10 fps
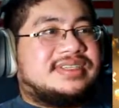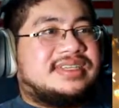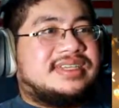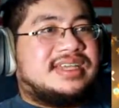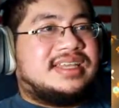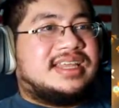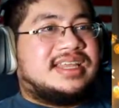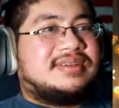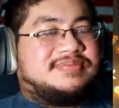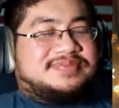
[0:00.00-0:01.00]
Now, uh,
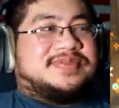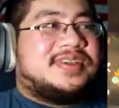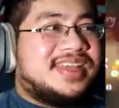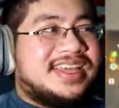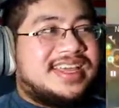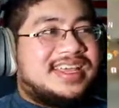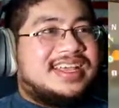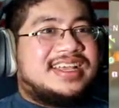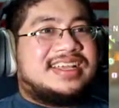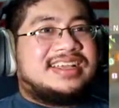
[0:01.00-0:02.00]
don't dwell on all the
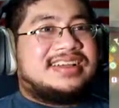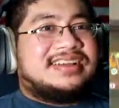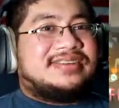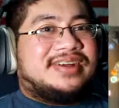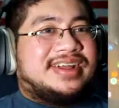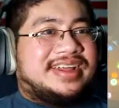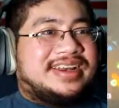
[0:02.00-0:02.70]
death and carnage Great.